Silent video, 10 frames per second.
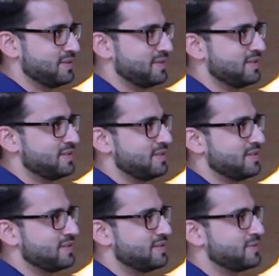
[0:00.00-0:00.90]

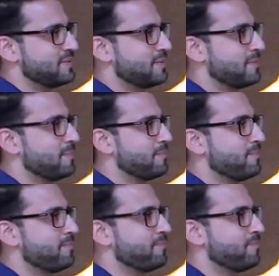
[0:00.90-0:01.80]

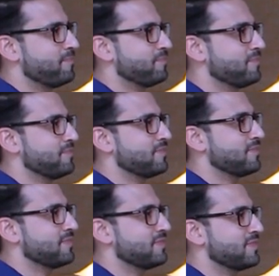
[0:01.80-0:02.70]

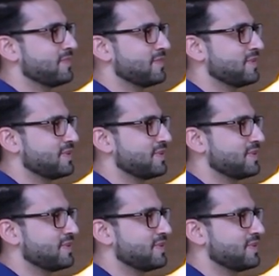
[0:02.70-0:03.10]
(not speaking)